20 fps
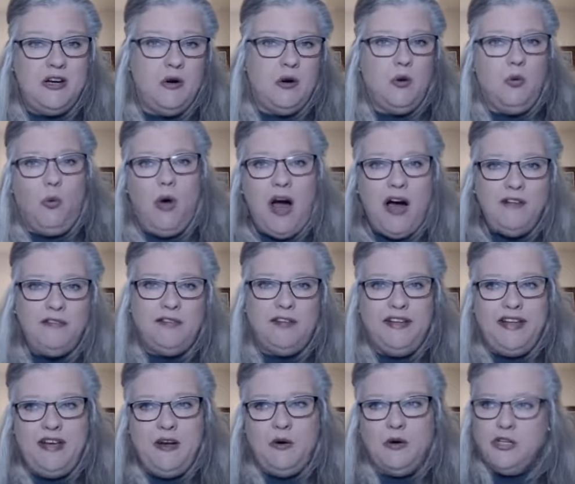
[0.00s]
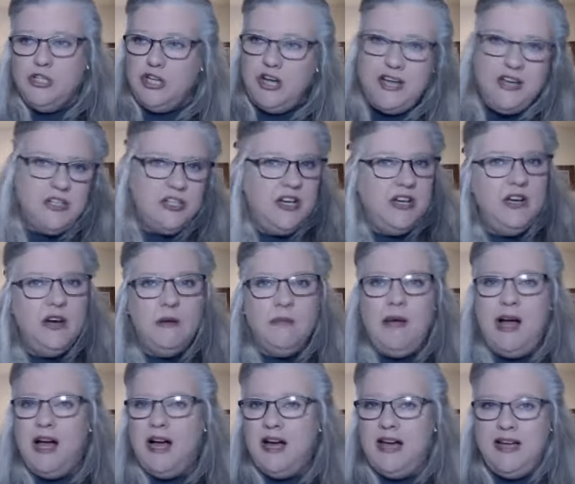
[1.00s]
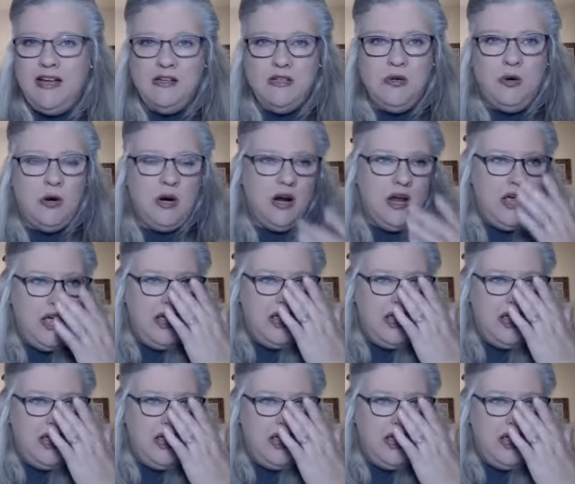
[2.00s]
or waffling or changing your mind or